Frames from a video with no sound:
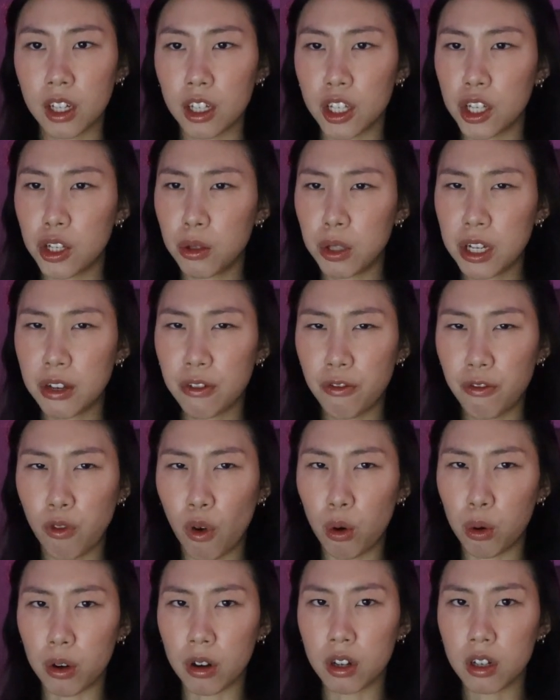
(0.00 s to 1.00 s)
You lean
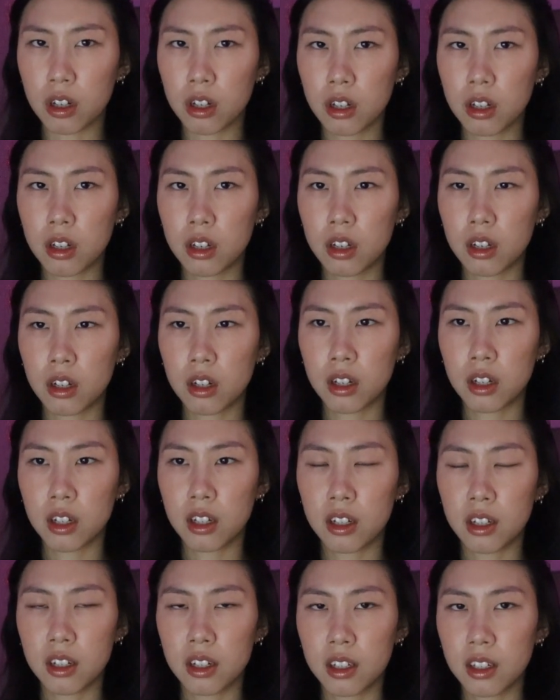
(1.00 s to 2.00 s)
forward.
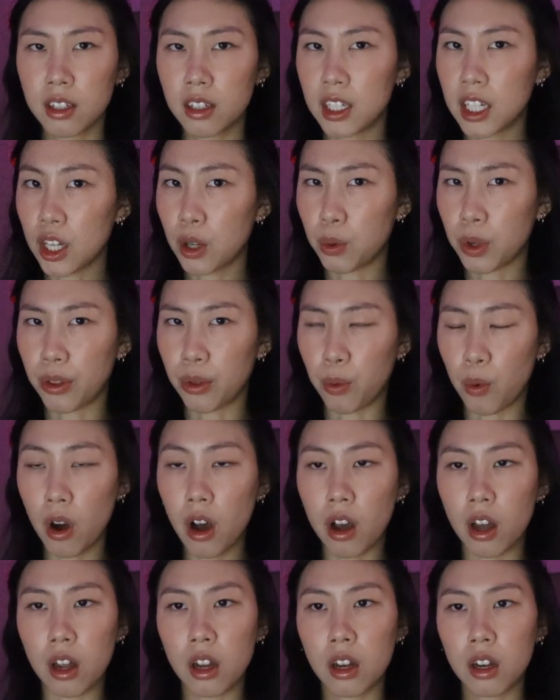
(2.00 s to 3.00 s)
Sick with
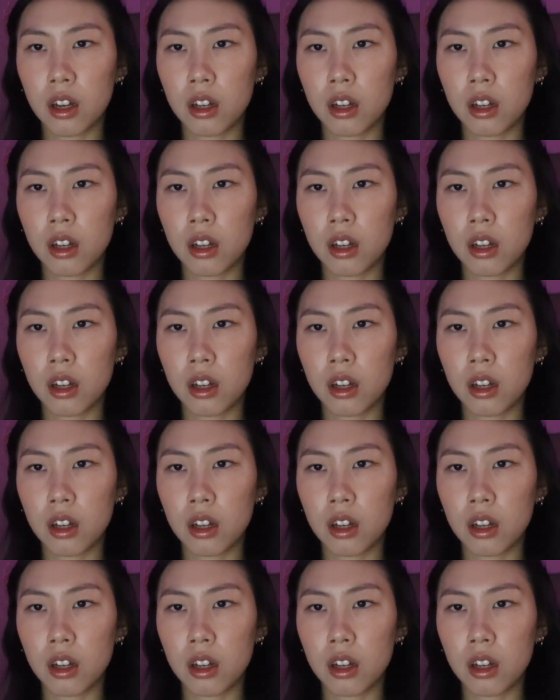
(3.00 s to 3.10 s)
what?